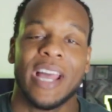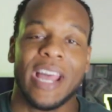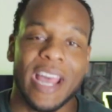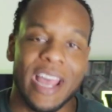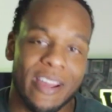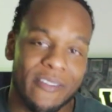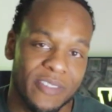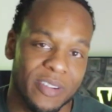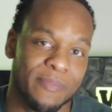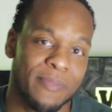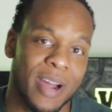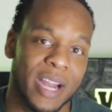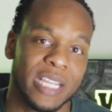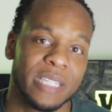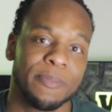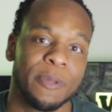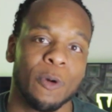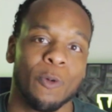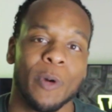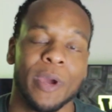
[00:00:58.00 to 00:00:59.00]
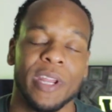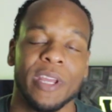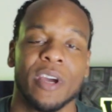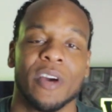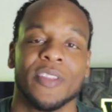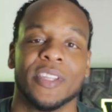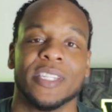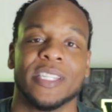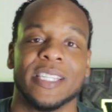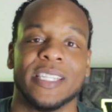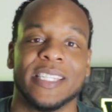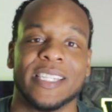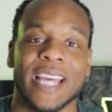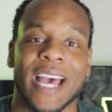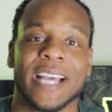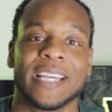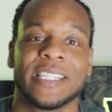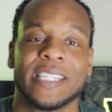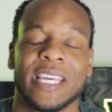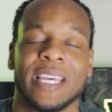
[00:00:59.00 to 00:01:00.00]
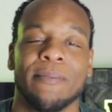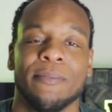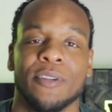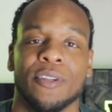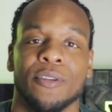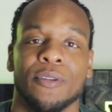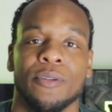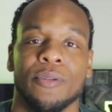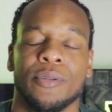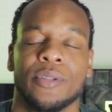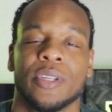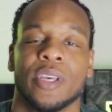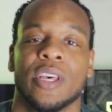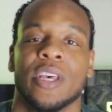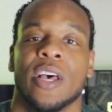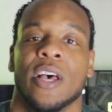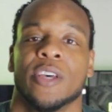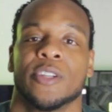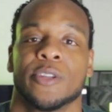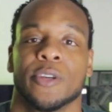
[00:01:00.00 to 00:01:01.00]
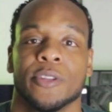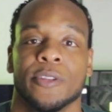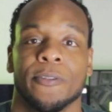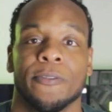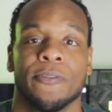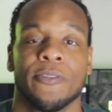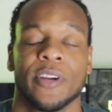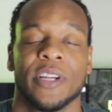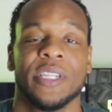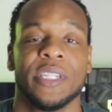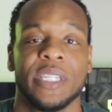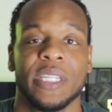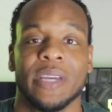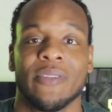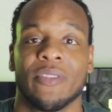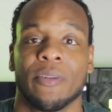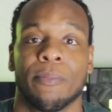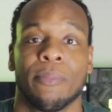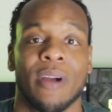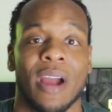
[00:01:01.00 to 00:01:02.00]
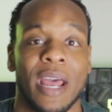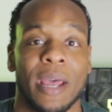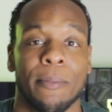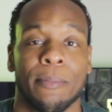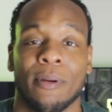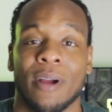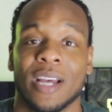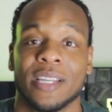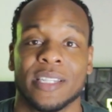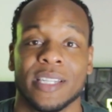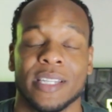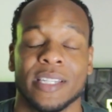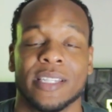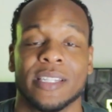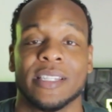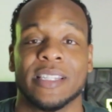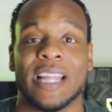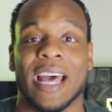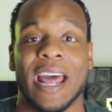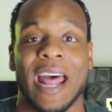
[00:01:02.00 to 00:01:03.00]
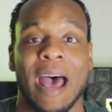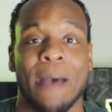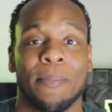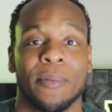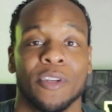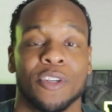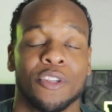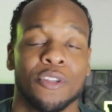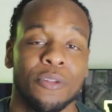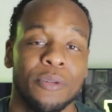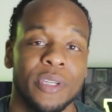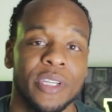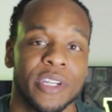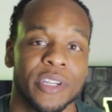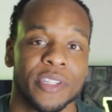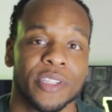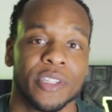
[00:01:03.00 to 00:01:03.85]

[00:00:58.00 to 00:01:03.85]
everybody's been waiting on this exact same news, so the frenzy of a buying process that happened 2 years